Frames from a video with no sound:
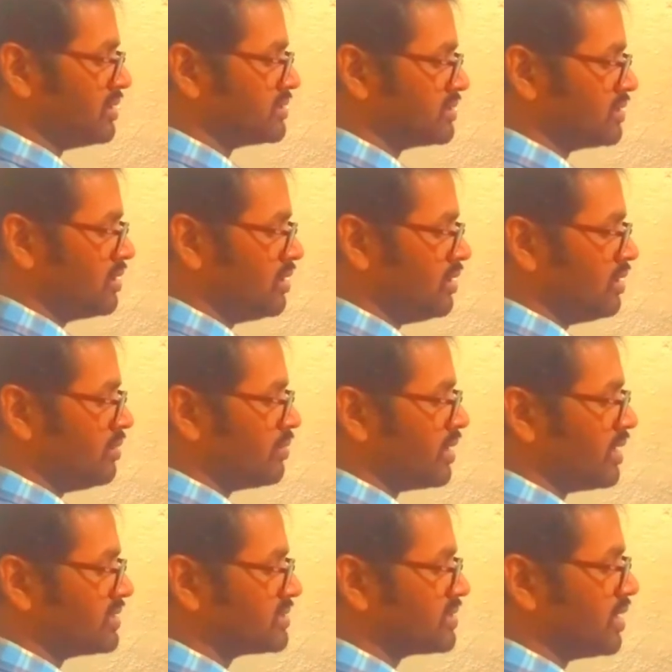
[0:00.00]
is
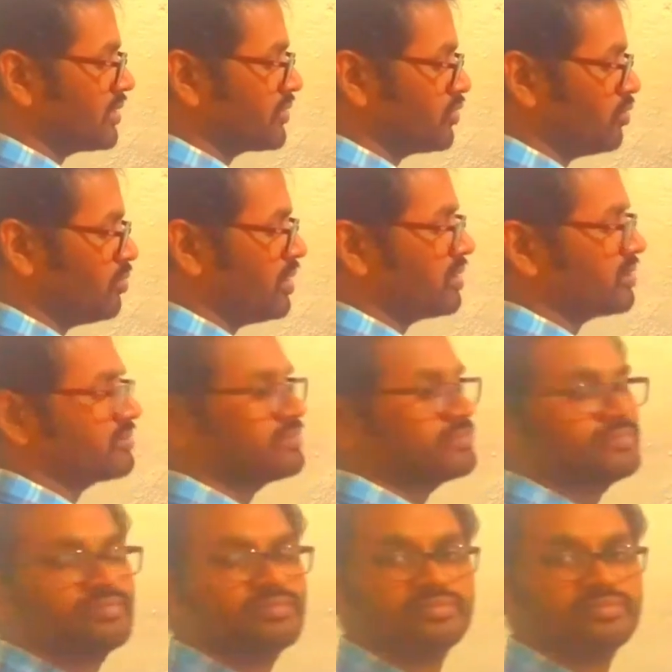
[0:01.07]
plus R2 bar.